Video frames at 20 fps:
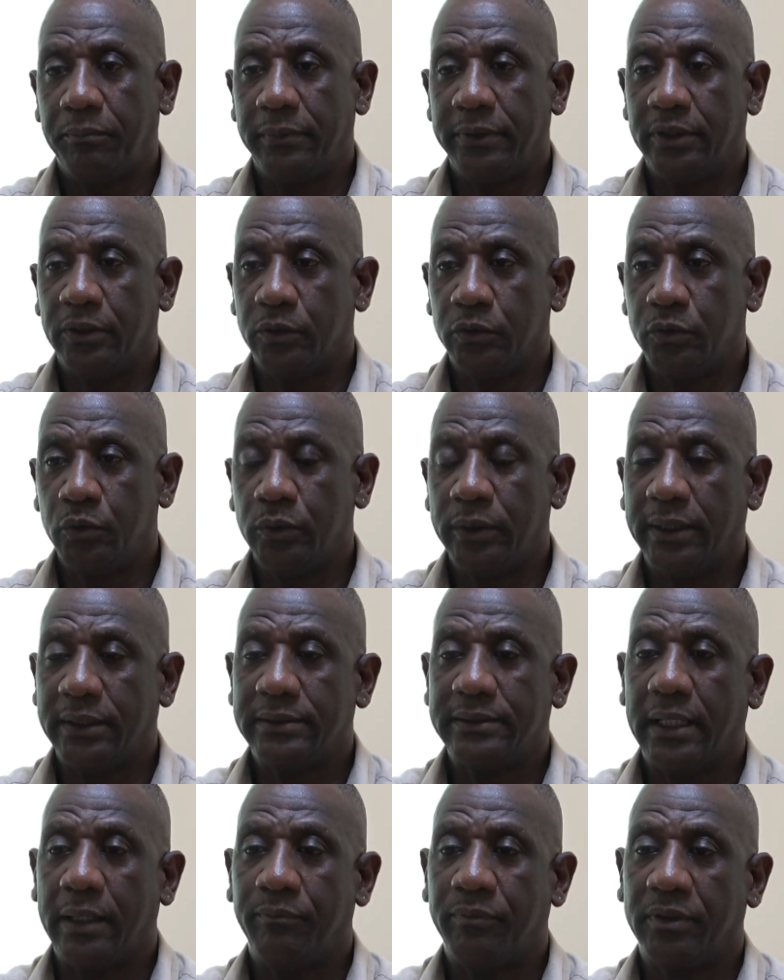do
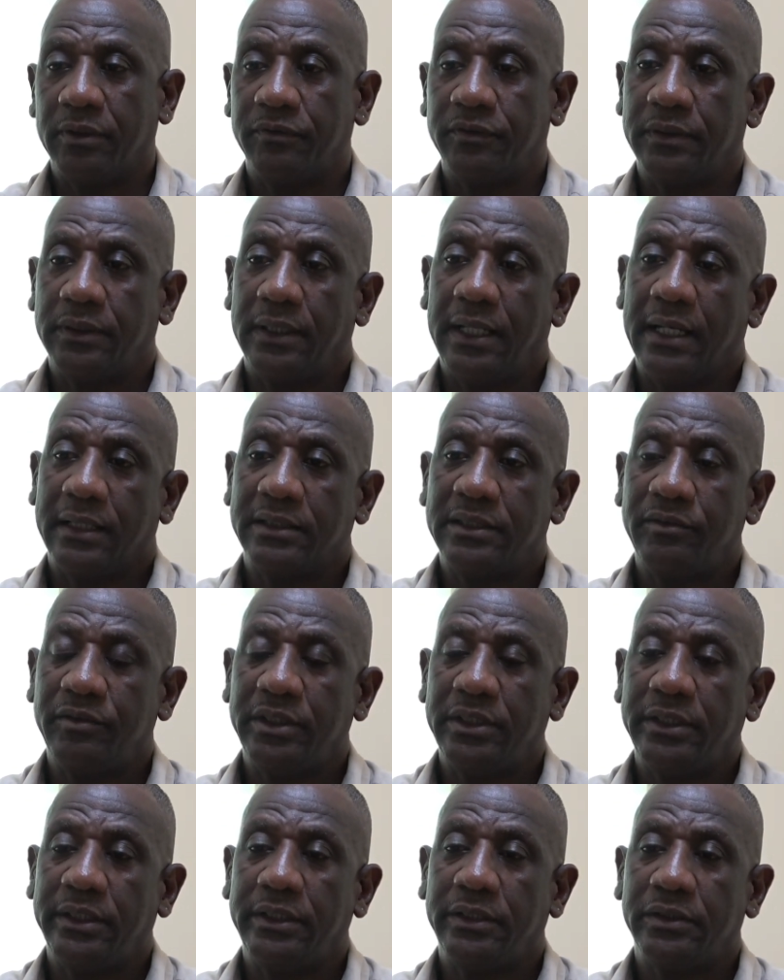that type of
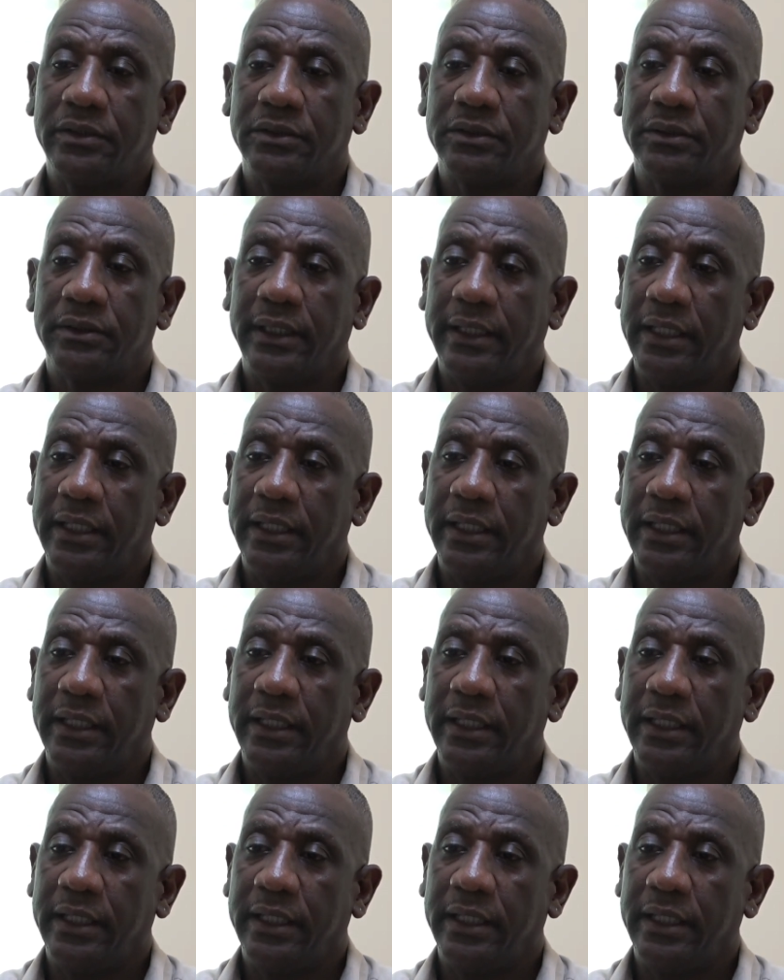activity to